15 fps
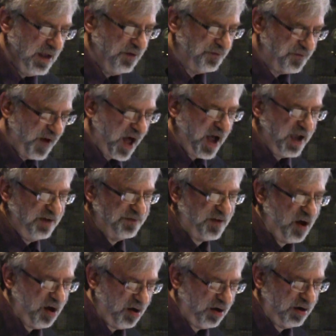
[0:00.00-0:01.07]

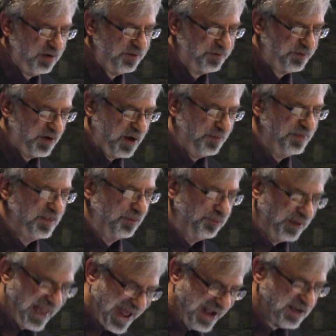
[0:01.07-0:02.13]
5 are from the
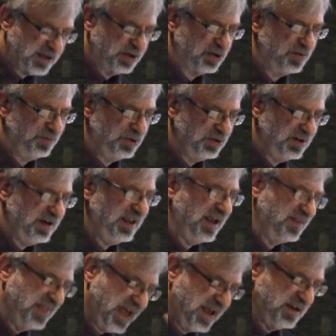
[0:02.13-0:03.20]
Black community,
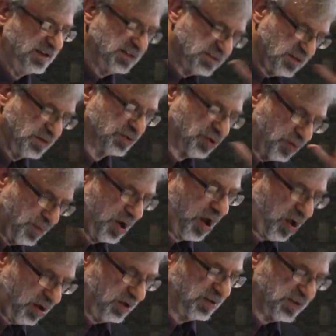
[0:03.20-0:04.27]
and that is the
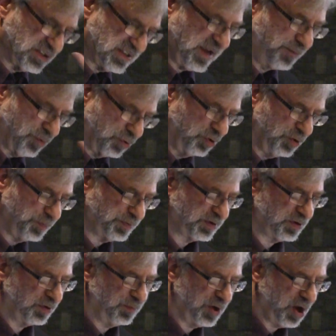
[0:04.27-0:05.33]
terminology, the subgroup
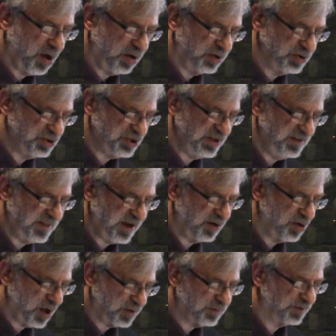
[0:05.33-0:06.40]
terminology. They are
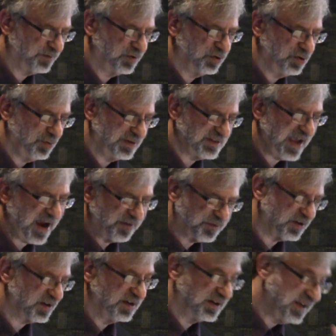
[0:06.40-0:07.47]
not referred to as
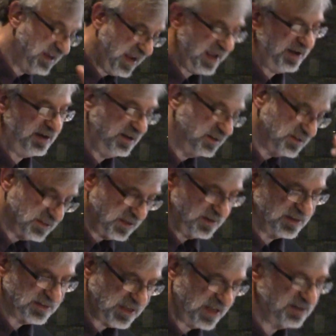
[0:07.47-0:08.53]
African Canadians in
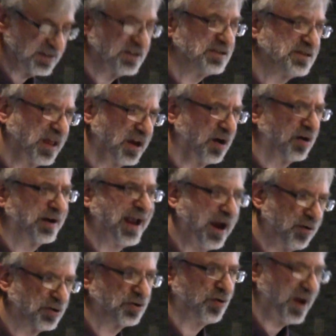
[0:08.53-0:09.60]
the census. They are
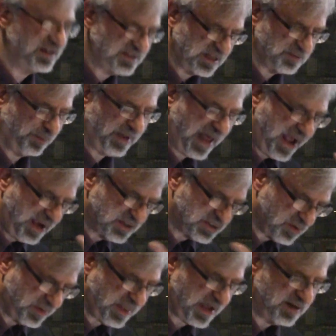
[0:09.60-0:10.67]
characterized as Black,
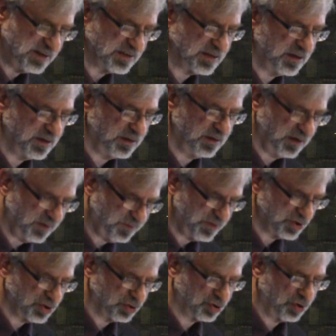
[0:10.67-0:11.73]
so that is the
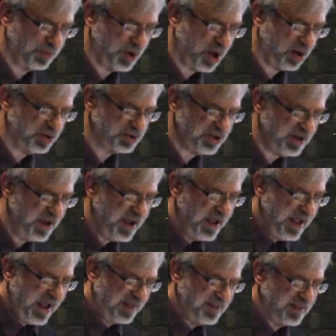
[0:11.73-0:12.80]
official terminology.
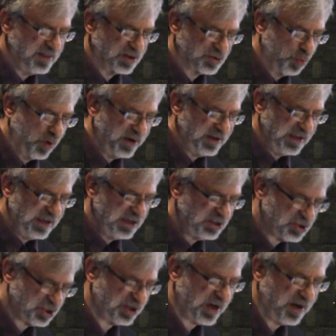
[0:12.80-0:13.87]
And then there's 1
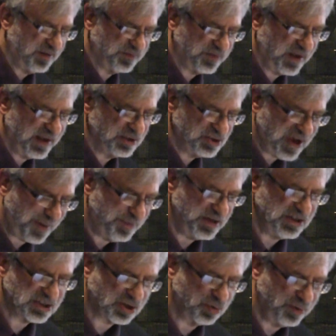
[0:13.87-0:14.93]
each of
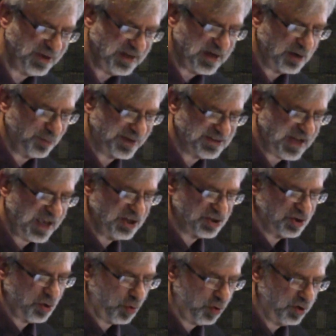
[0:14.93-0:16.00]
Japanese, Korean, and West
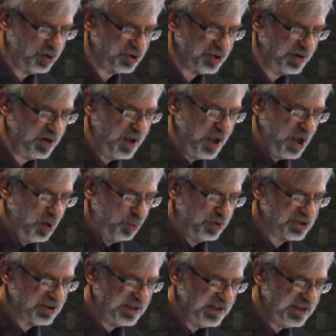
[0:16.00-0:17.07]
Asian origin,
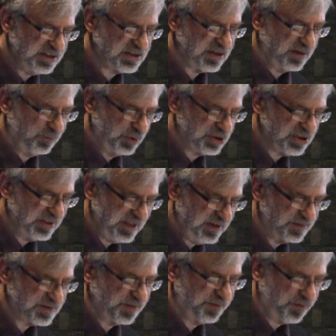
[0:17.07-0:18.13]
which leaves
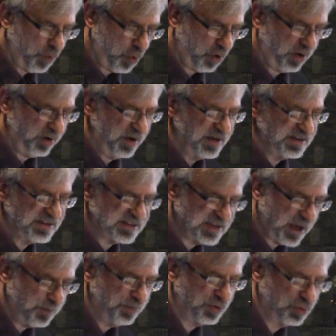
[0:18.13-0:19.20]
4
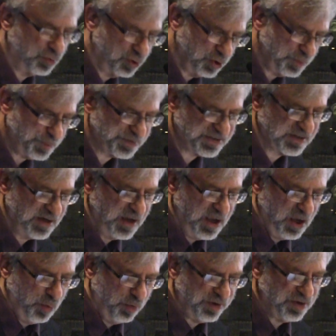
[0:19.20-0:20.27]
subgroups
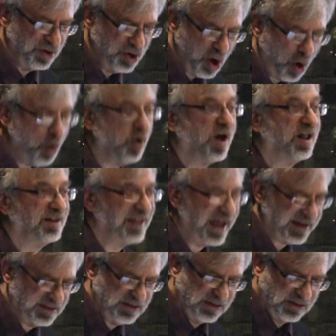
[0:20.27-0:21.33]
with no
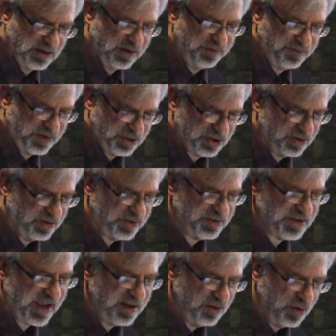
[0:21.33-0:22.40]
elected
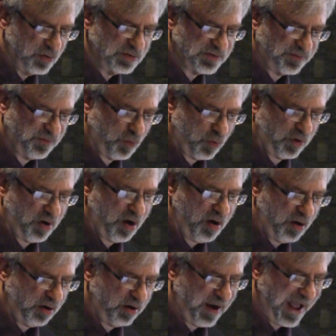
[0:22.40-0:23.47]
officials, and those 4
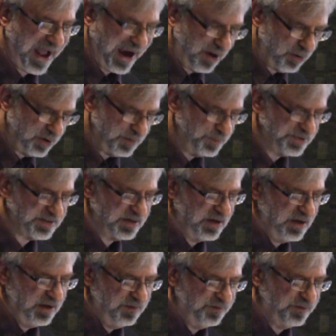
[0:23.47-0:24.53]
are Arabs,
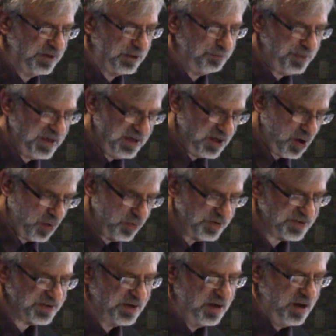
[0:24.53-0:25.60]

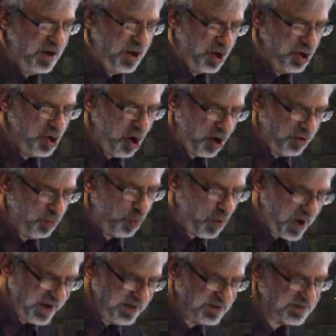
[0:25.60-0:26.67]
Filipinos,
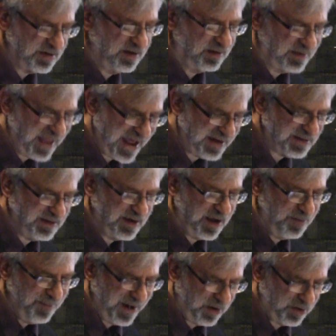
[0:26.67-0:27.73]
non-white Latin
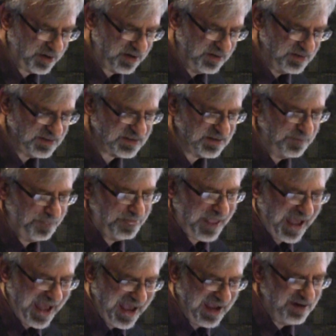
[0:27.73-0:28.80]
Americans,
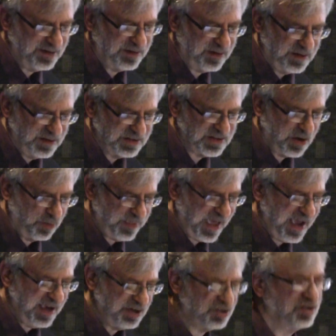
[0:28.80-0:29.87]
and South
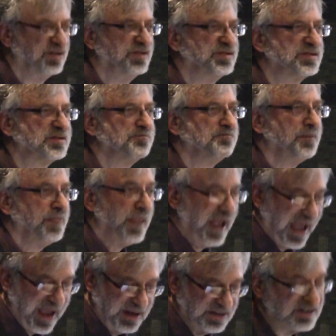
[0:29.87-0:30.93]
Asians.
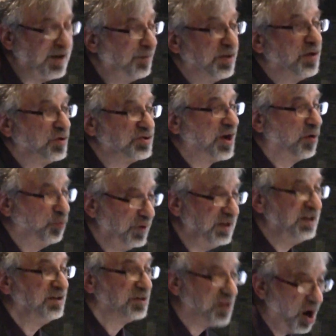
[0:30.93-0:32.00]
And some of those are
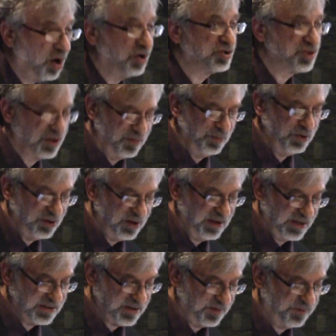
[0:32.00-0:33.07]
really large
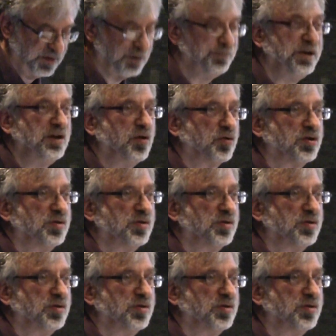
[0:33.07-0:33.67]
communities. The Filipino